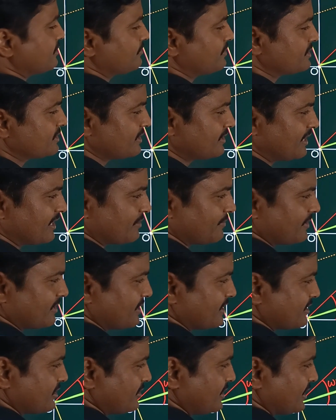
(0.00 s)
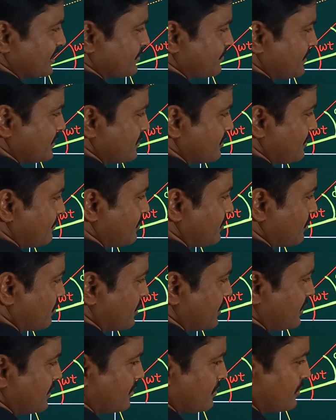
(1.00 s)
than VC, that means this is the expression of the
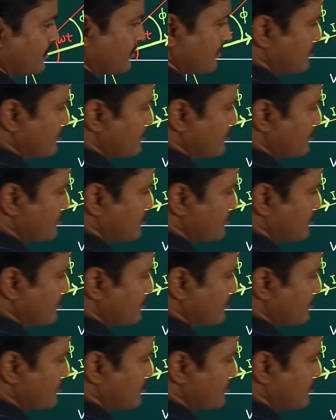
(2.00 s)
current.